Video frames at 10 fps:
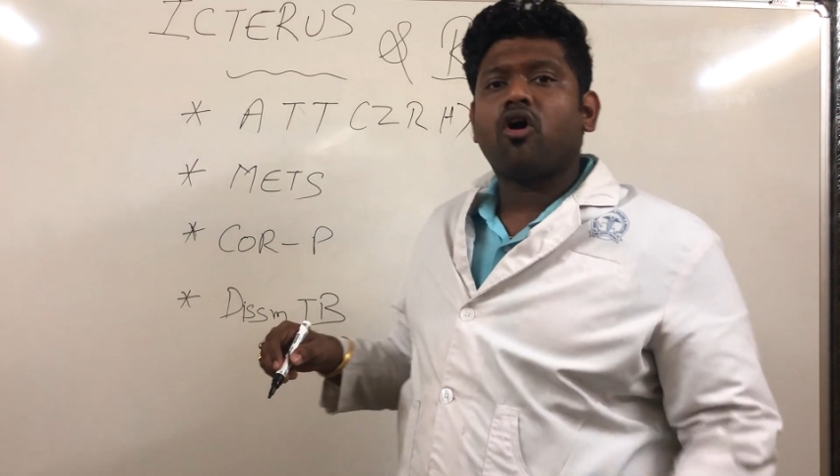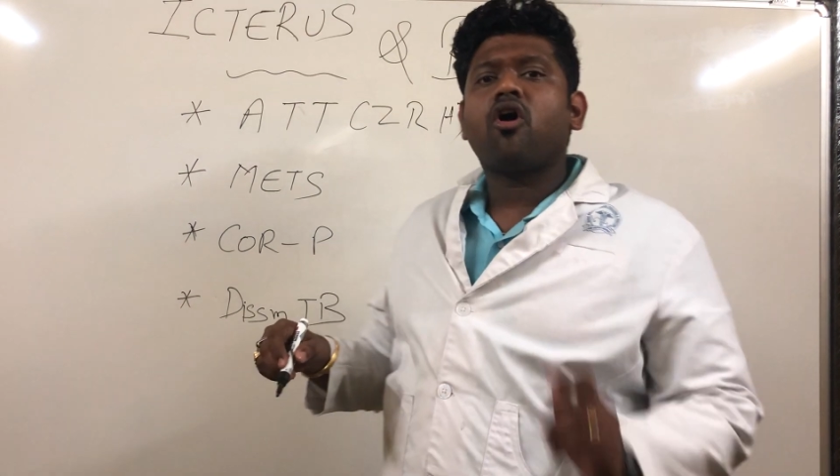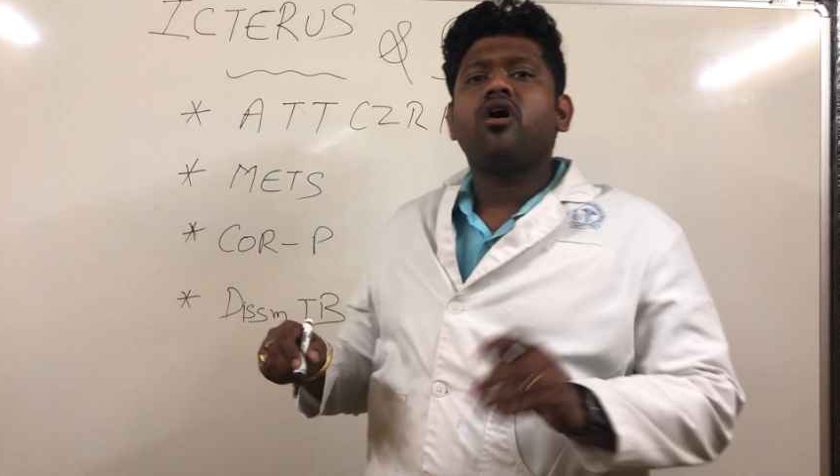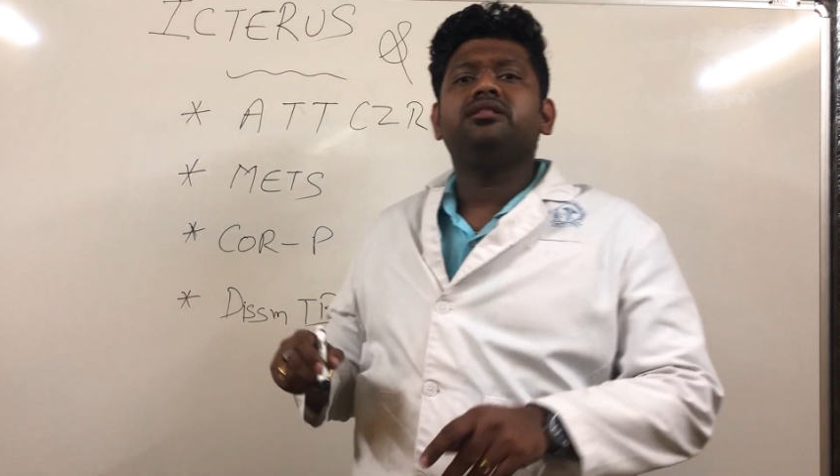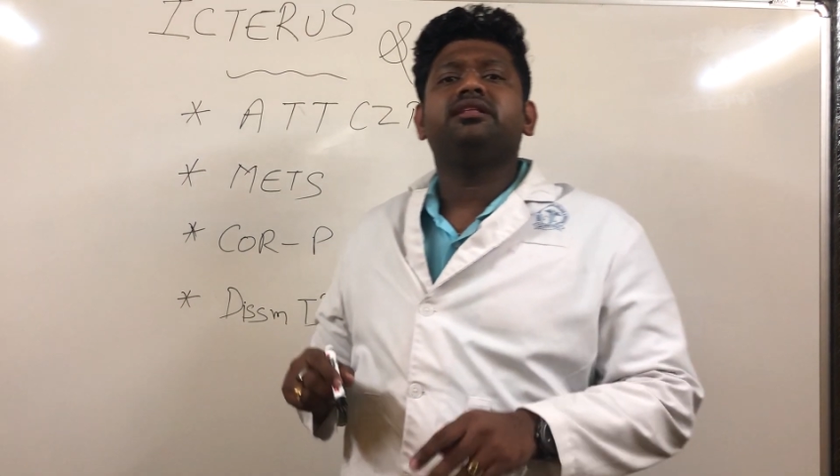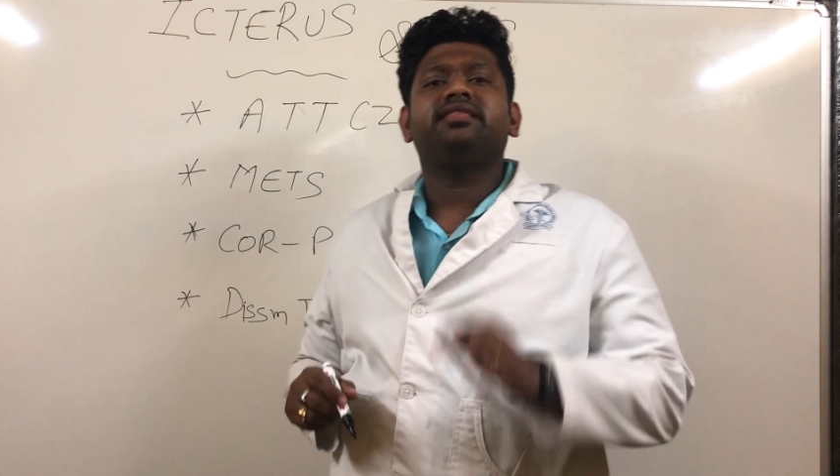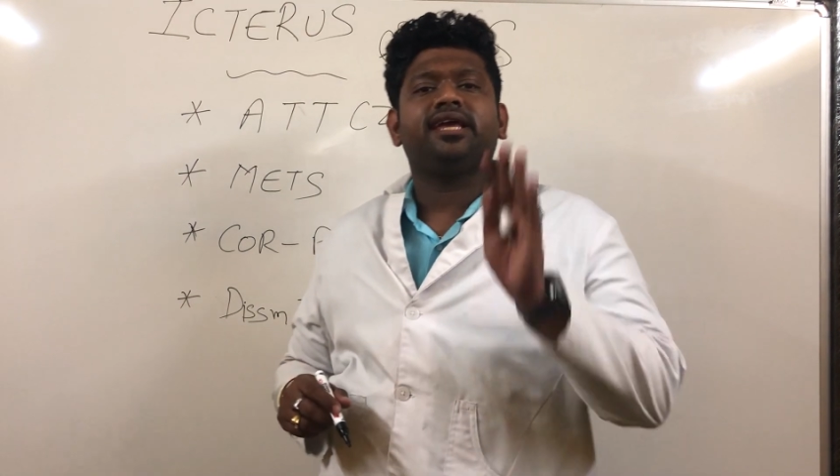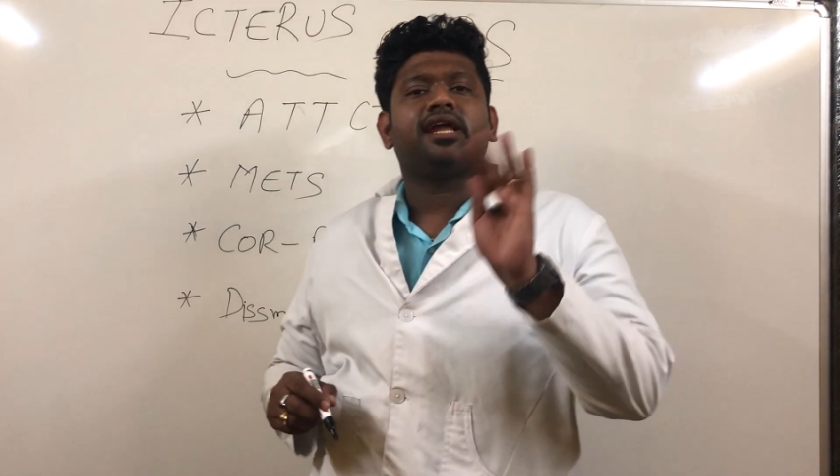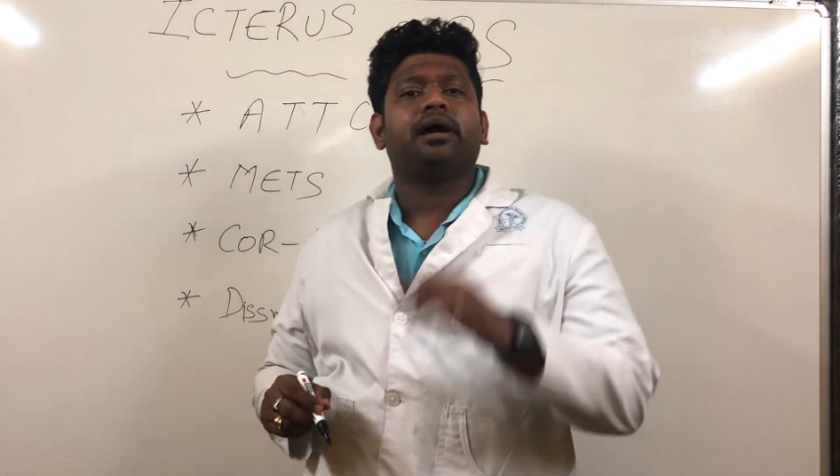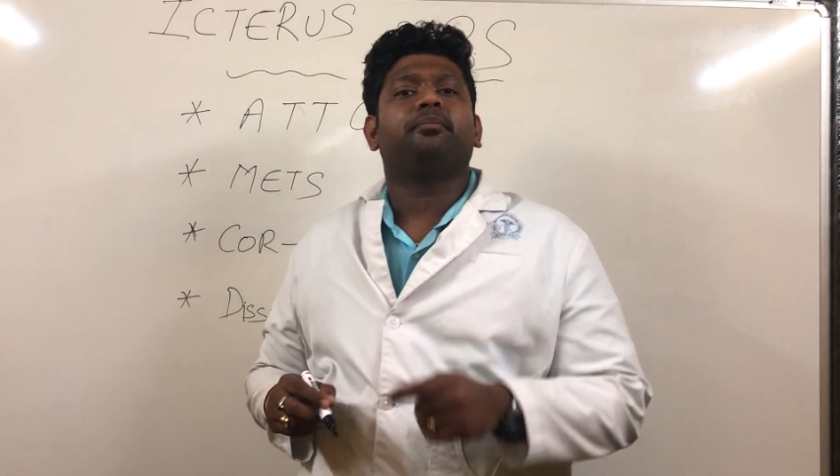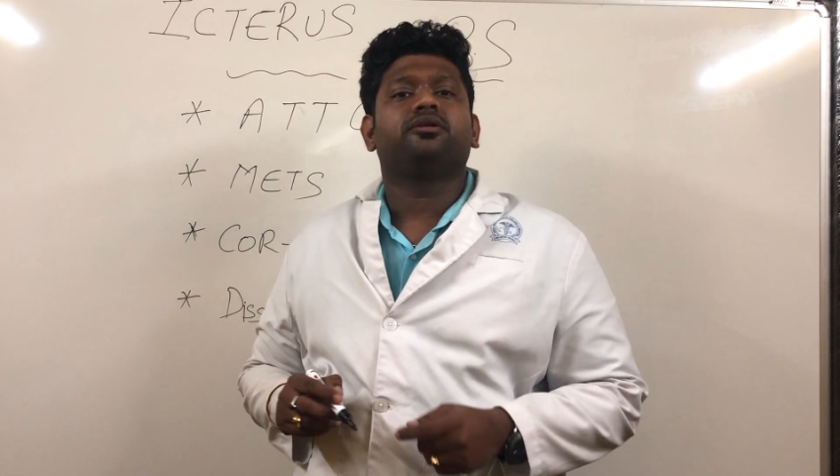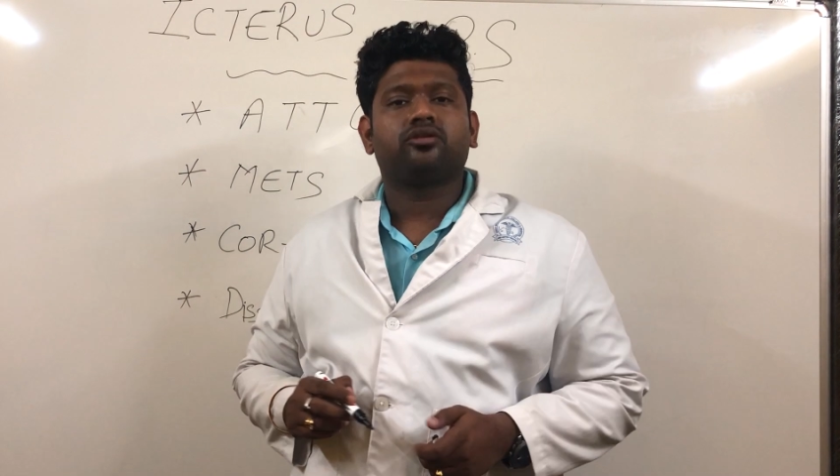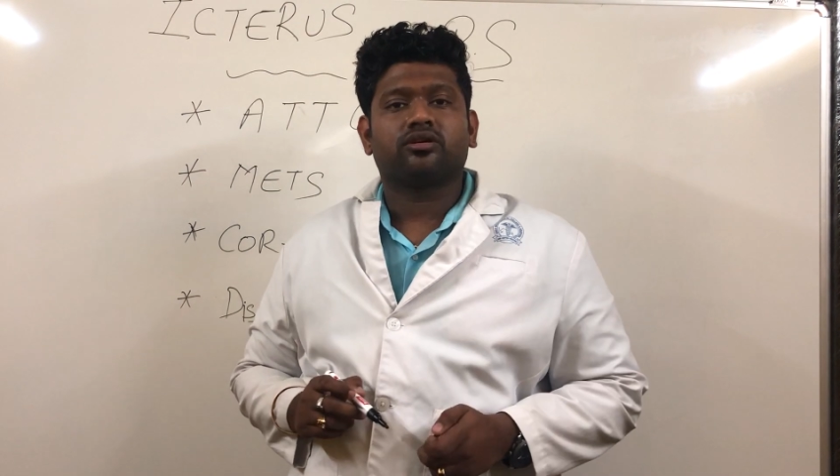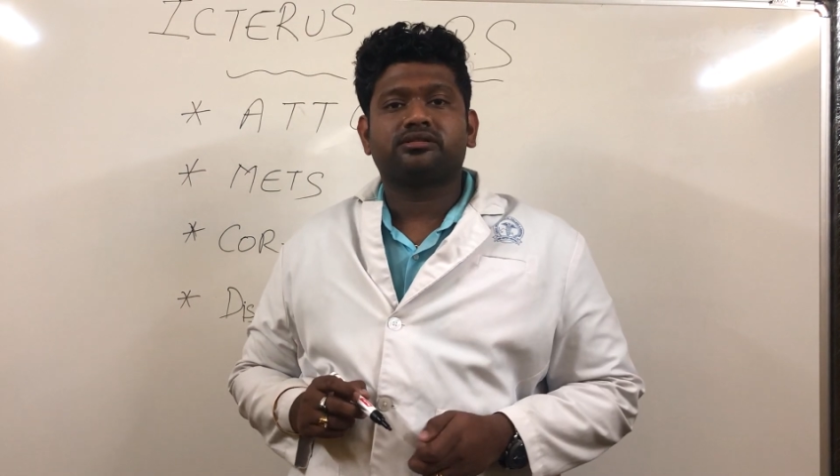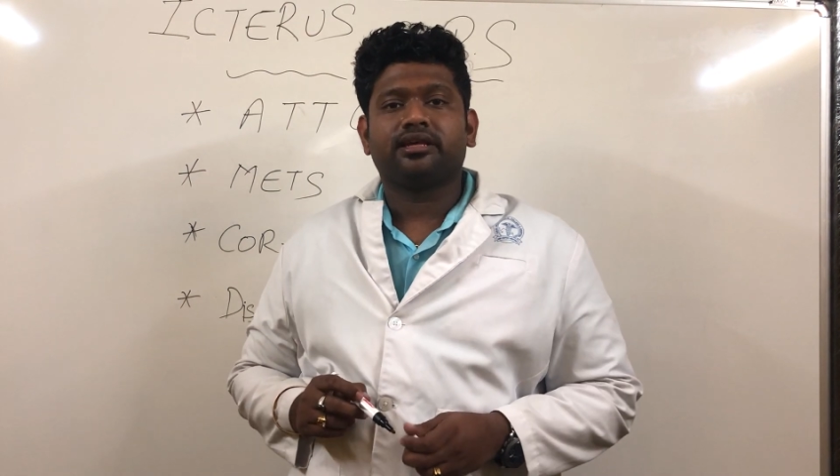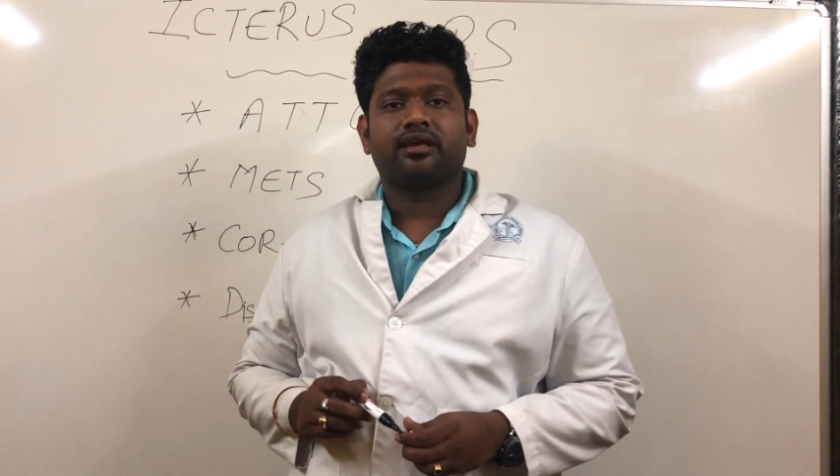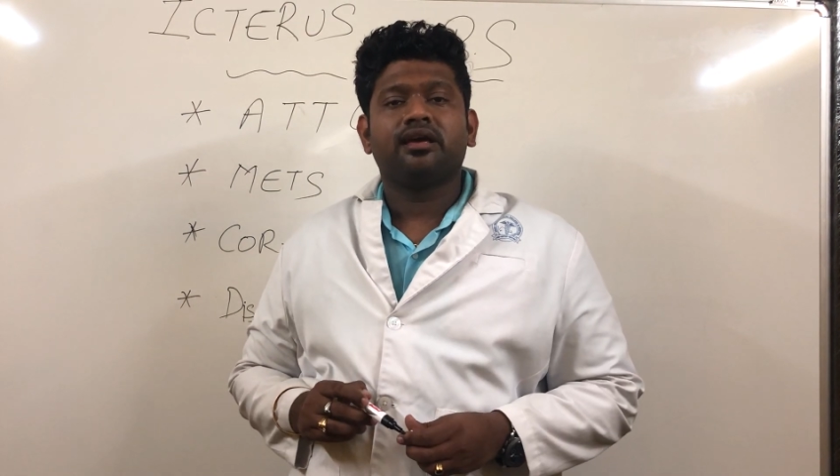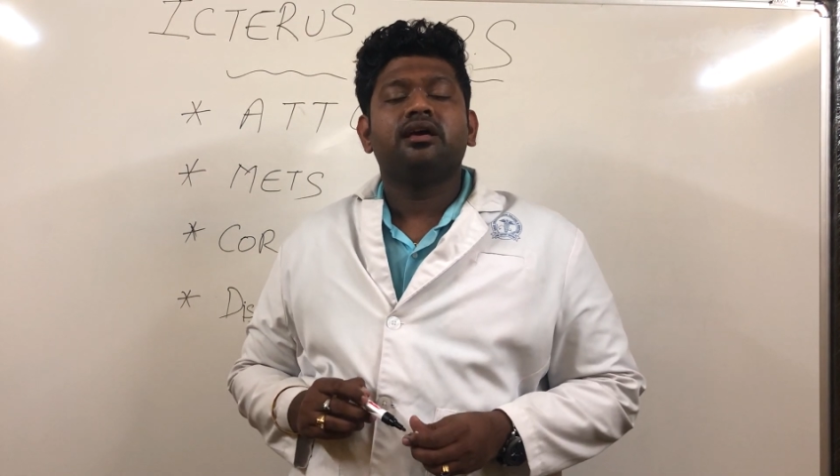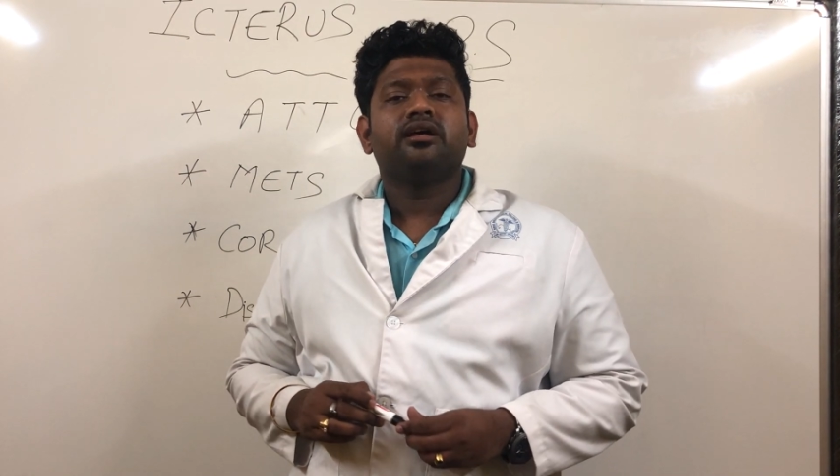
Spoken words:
All the 3 are hepatotoxic.